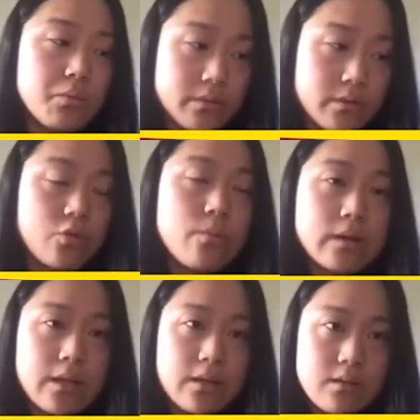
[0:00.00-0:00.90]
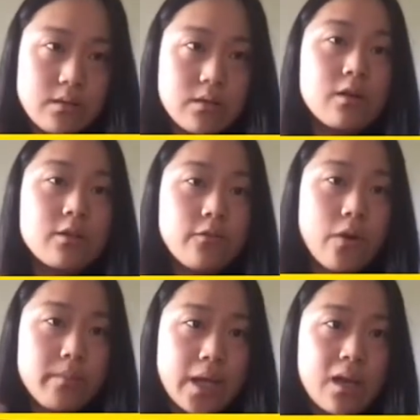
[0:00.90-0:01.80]
robot can start
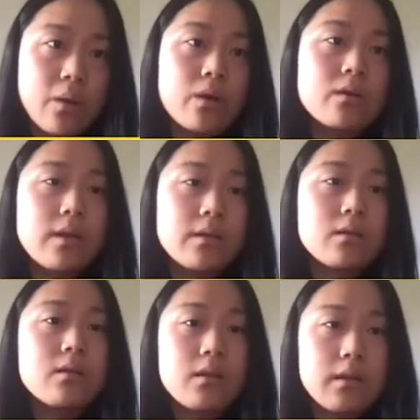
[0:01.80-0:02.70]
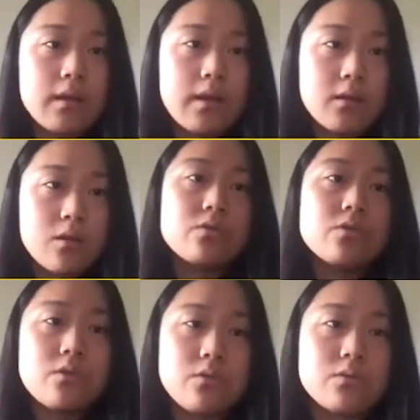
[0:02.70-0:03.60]
from anywhere, and then it can go
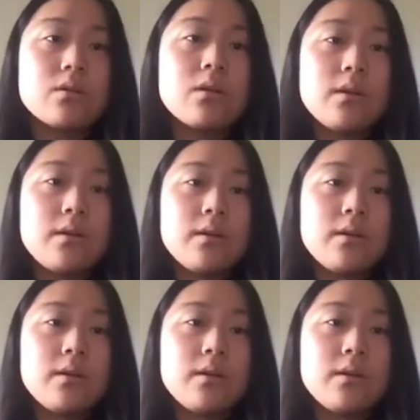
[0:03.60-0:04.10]
to